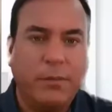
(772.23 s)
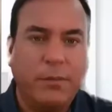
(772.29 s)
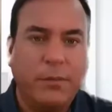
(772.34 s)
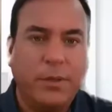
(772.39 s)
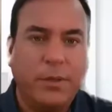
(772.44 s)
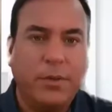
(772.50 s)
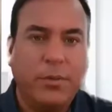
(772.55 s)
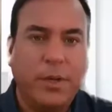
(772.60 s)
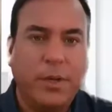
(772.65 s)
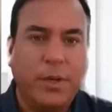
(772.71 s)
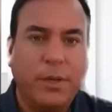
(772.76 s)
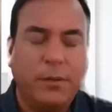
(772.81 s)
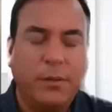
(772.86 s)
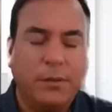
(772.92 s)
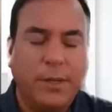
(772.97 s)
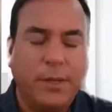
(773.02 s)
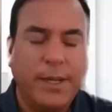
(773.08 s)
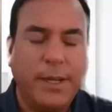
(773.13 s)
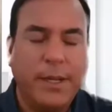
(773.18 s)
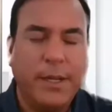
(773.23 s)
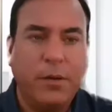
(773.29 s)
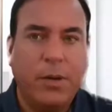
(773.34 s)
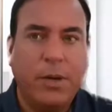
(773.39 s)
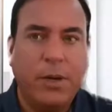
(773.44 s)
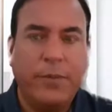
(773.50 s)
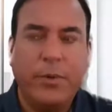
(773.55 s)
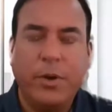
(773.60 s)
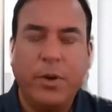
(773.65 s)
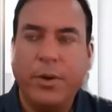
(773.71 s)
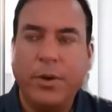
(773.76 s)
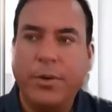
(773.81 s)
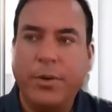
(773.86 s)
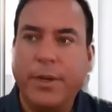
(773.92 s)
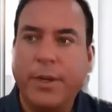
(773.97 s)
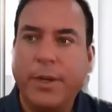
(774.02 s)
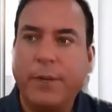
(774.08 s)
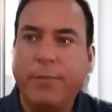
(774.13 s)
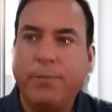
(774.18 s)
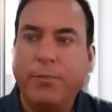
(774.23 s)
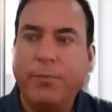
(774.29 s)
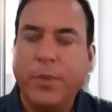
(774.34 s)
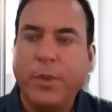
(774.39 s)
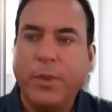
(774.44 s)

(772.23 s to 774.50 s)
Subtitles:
That's great. And I know I've heard the